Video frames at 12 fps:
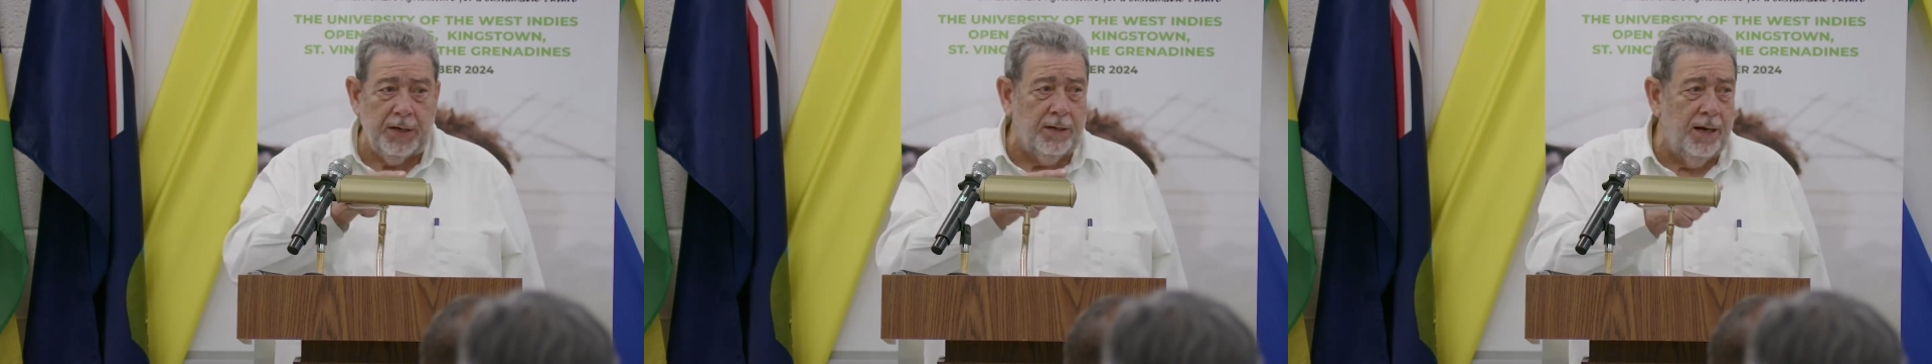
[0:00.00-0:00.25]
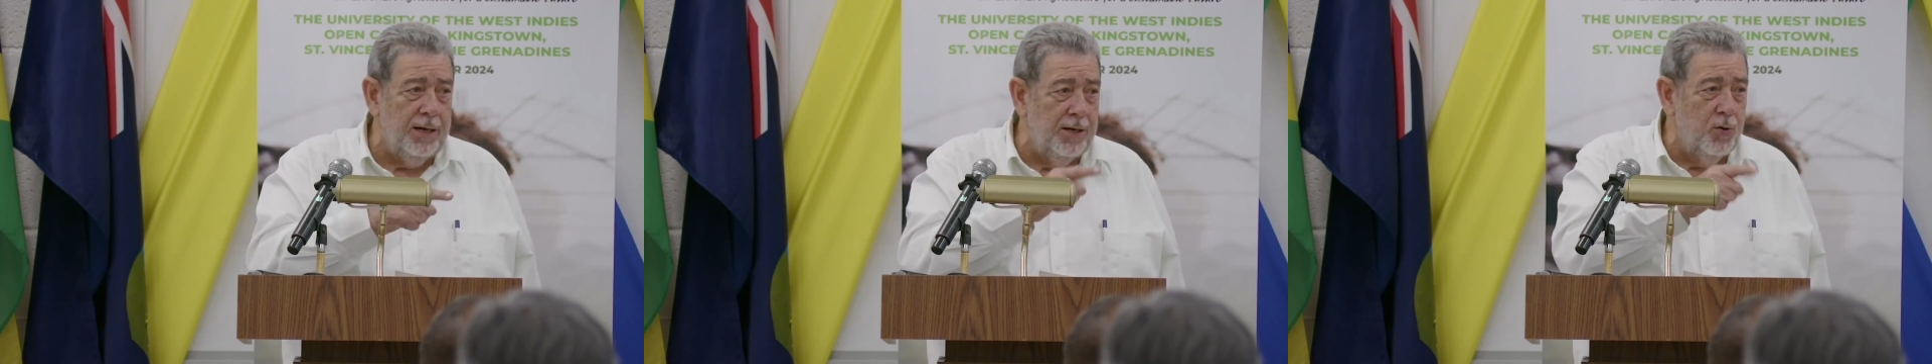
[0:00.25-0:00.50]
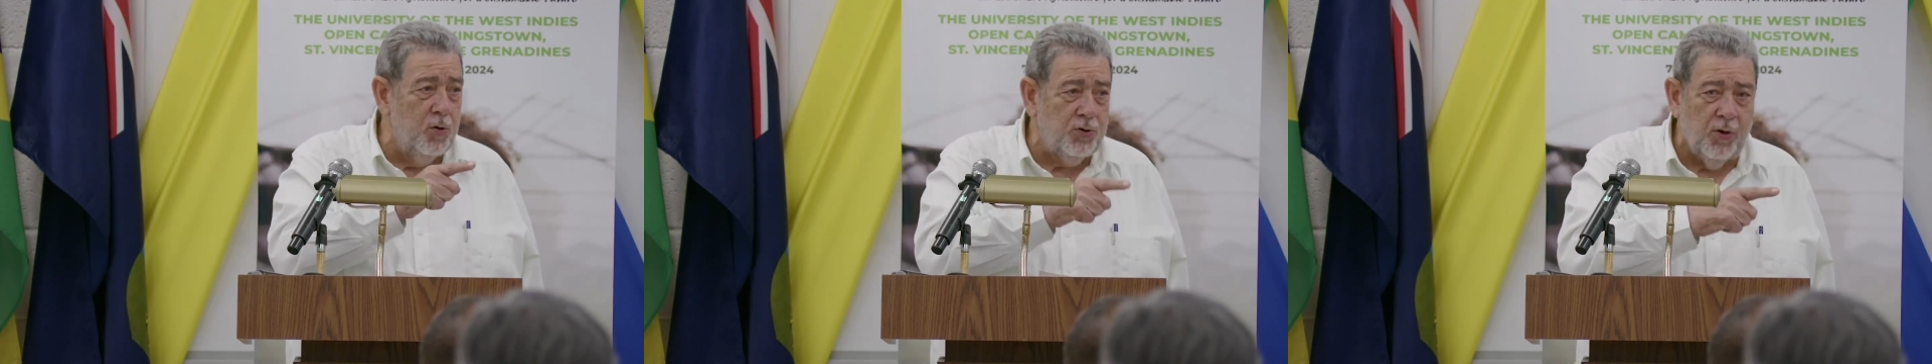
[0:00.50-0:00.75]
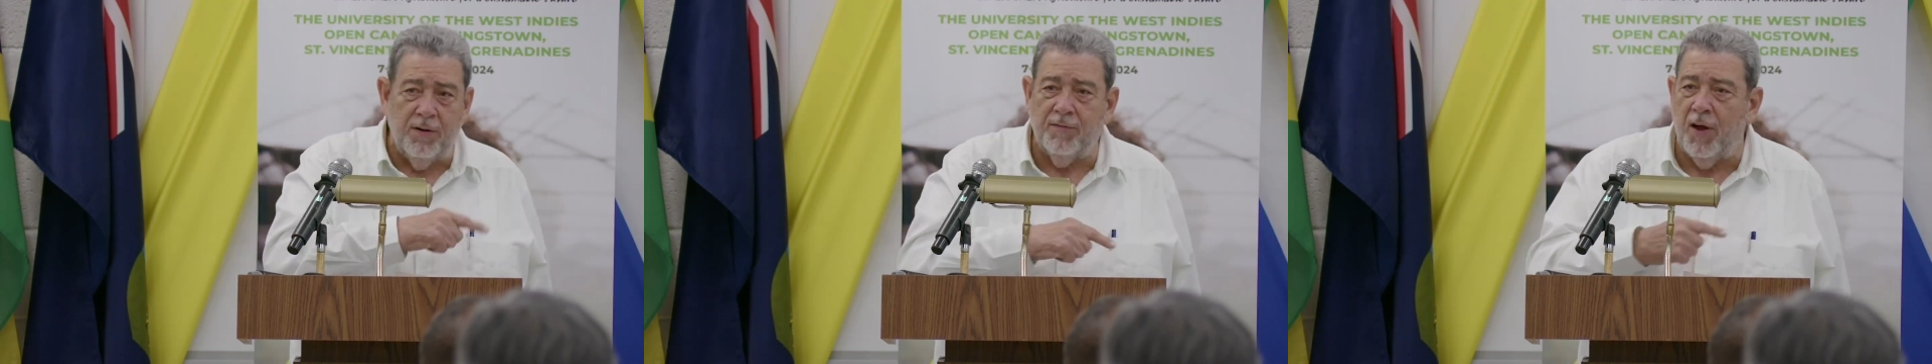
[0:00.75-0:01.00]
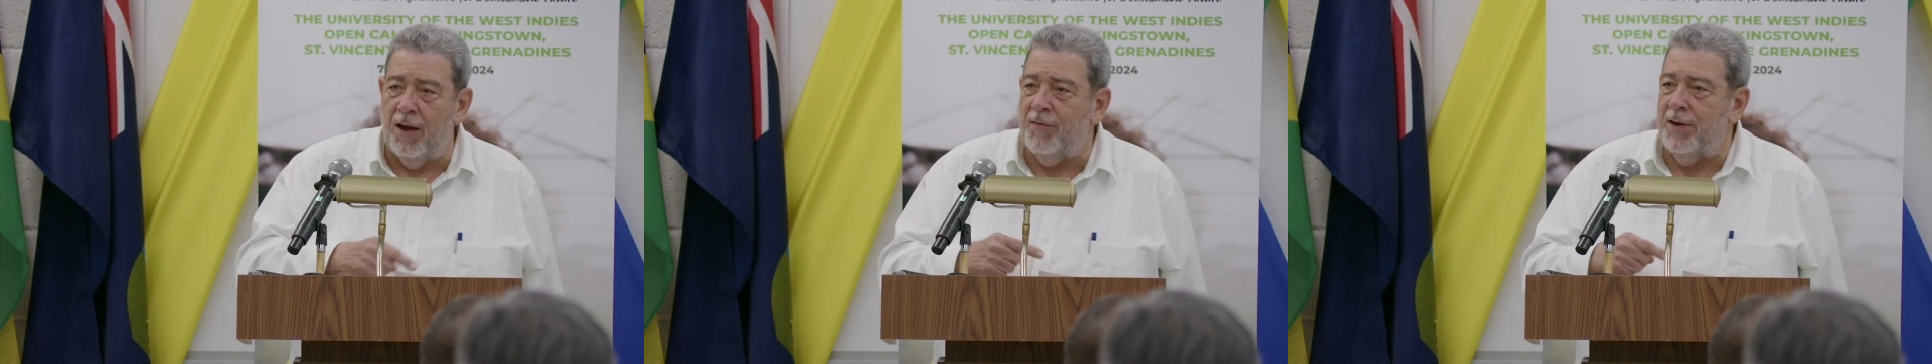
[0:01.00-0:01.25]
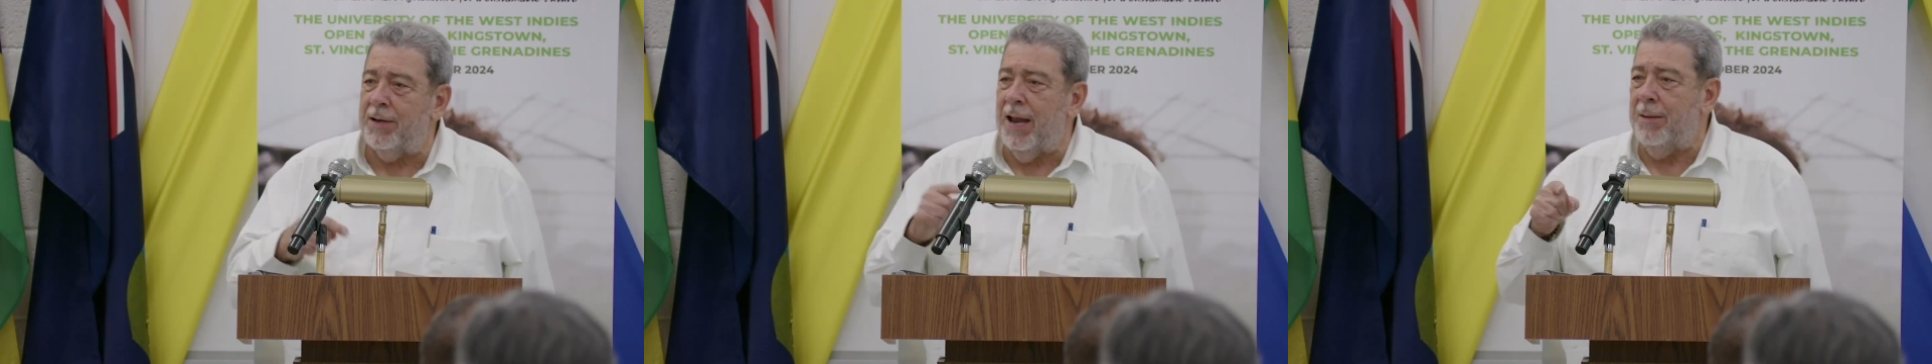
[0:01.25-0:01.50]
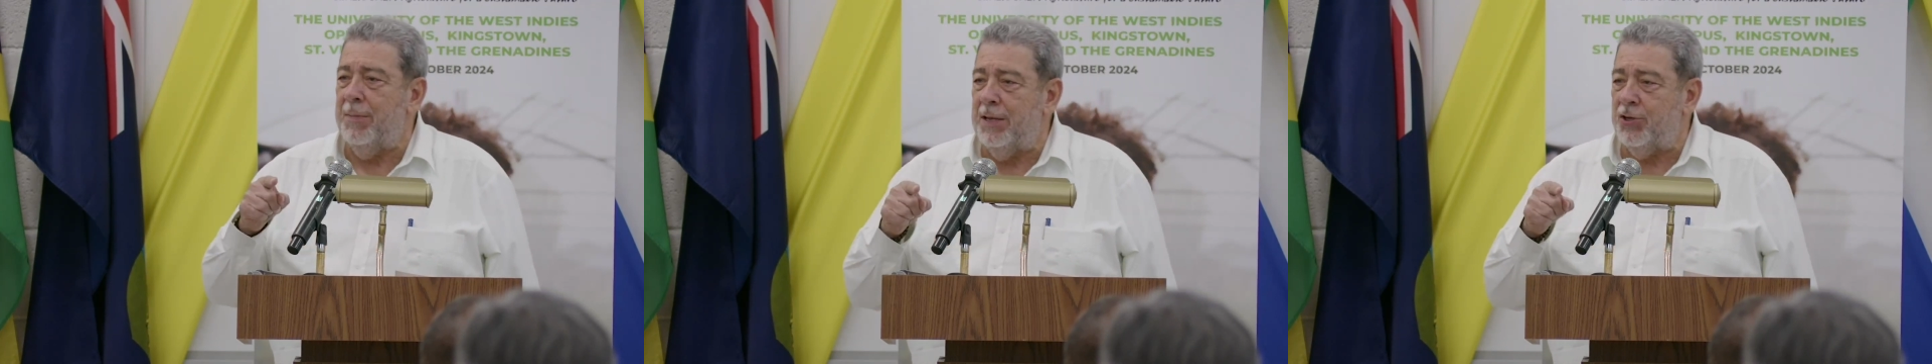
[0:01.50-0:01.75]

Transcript: and particularly those who are involved in